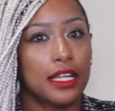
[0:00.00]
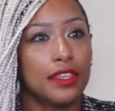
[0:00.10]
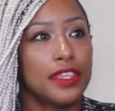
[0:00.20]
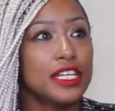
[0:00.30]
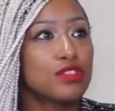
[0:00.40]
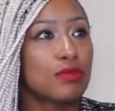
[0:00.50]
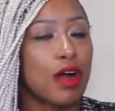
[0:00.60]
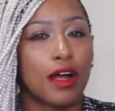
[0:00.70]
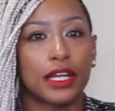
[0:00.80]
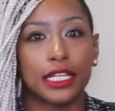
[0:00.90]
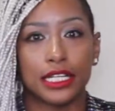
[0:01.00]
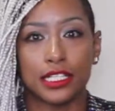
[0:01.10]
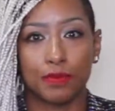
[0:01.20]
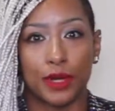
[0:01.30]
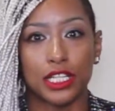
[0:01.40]
These were already
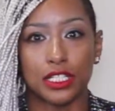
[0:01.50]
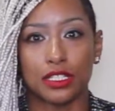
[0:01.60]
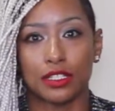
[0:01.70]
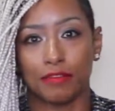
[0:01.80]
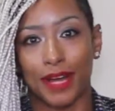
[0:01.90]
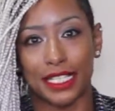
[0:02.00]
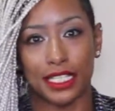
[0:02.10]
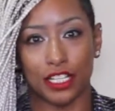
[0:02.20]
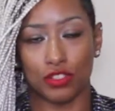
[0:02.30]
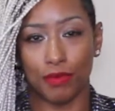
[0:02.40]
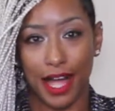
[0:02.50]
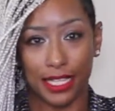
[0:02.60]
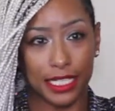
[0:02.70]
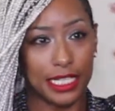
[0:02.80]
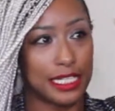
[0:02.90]
expressions of my
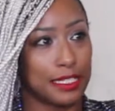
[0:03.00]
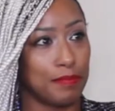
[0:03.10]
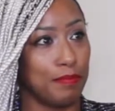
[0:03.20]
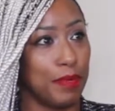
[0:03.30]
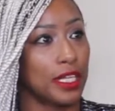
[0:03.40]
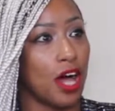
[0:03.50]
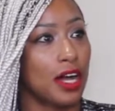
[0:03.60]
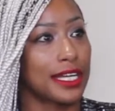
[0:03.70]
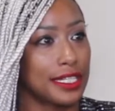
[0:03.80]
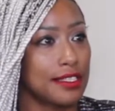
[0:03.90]
sexuality is belonging